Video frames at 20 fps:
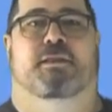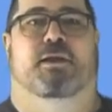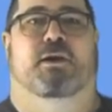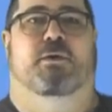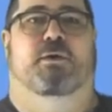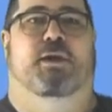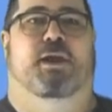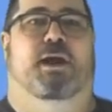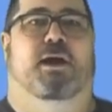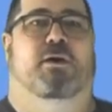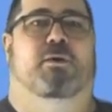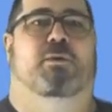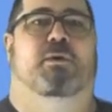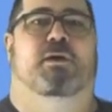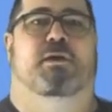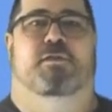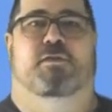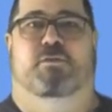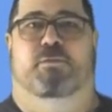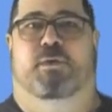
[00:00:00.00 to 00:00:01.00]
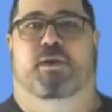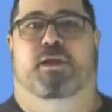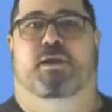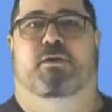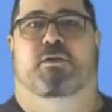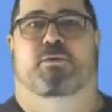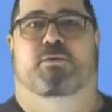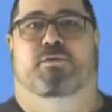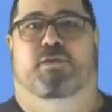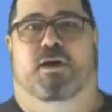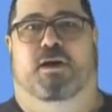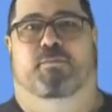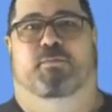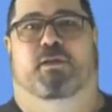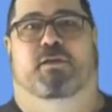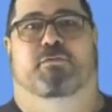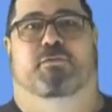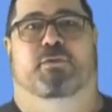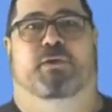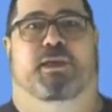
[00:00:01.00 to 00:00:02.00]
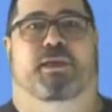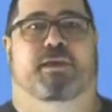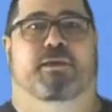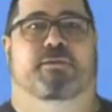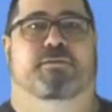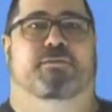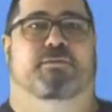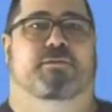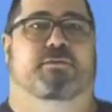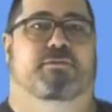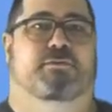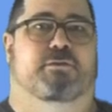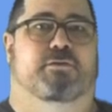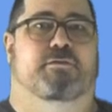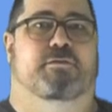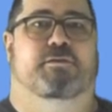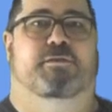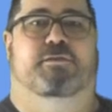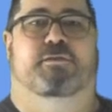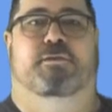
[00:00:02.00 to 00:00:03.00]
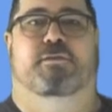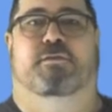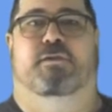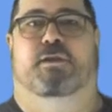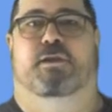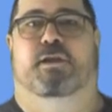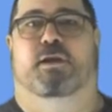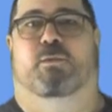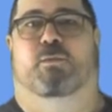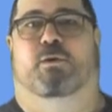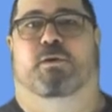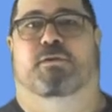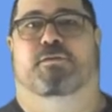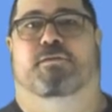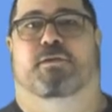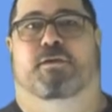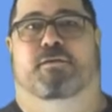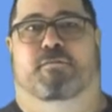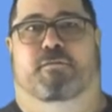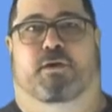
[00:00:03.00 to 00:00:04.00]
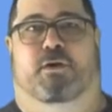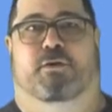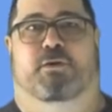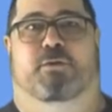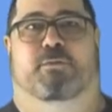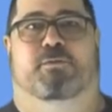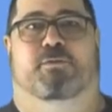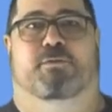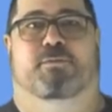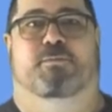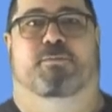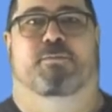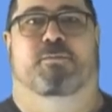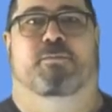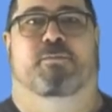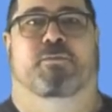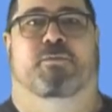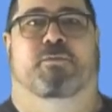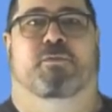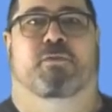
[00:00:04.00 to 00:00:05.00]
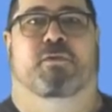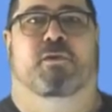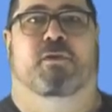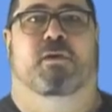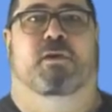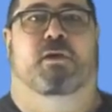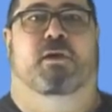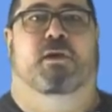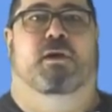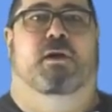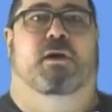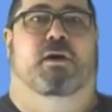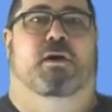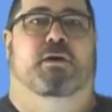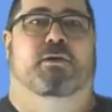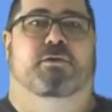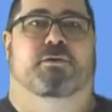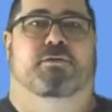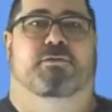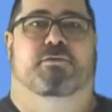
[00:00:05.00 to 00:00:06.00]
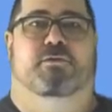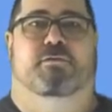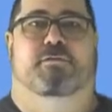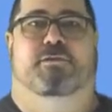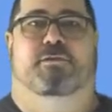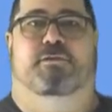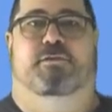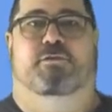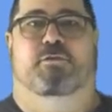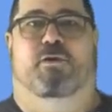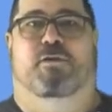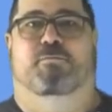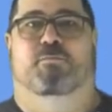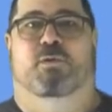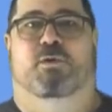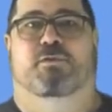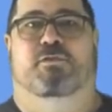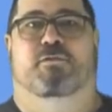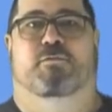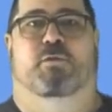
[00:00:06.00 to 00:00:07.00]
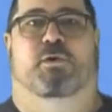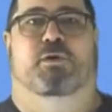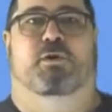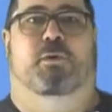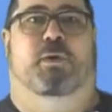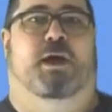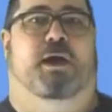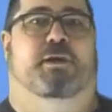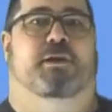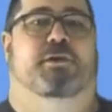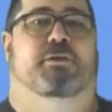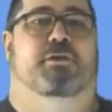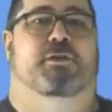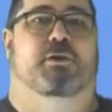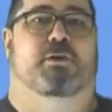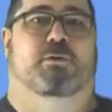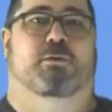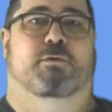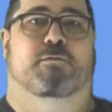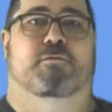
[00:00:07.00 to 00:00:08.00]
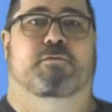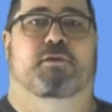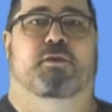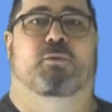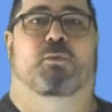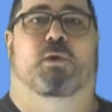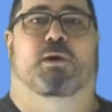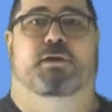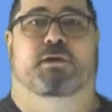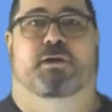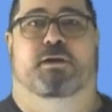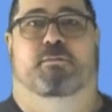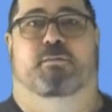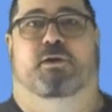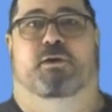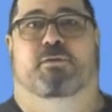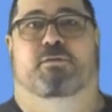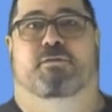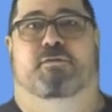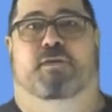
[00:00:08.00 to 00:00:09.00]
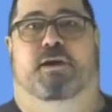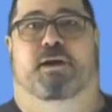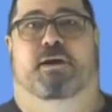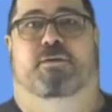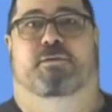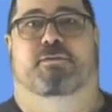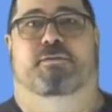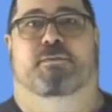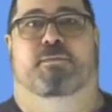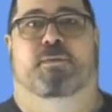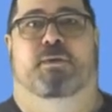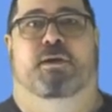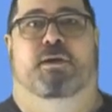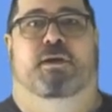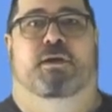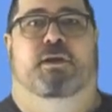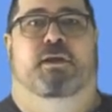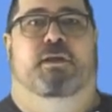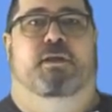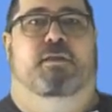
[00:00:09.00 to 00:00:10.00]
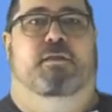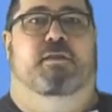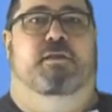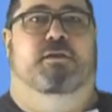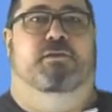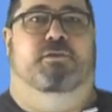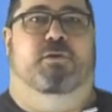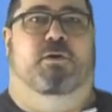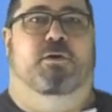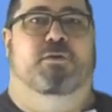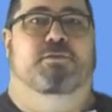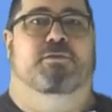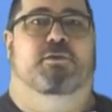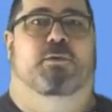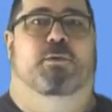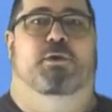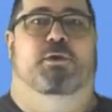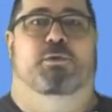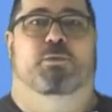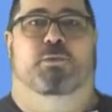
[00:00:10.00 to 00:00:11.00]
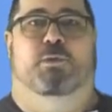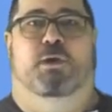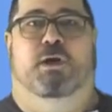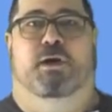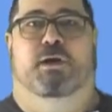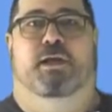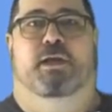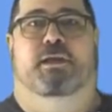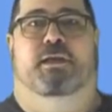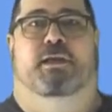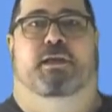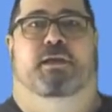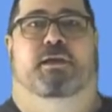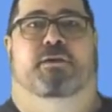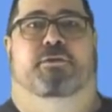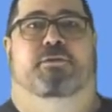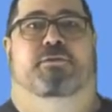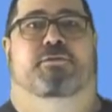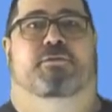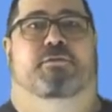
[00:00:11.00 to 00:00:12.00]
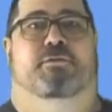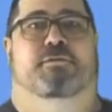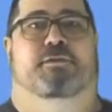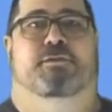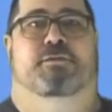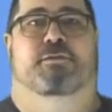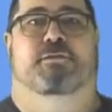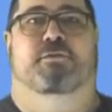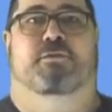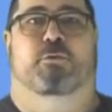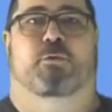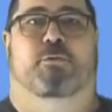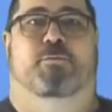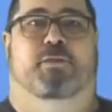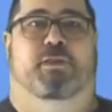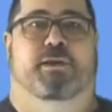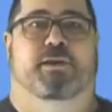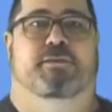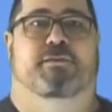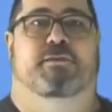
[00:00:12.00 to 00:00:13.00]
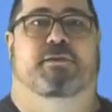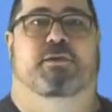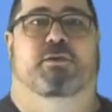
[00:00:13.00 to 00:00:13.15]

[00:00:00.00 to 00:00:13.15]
There are now three new top-level keys, services, networks, and volumes. Under services, you have most of what you had under the old v1 compose files. There's also a new logging key under services to replace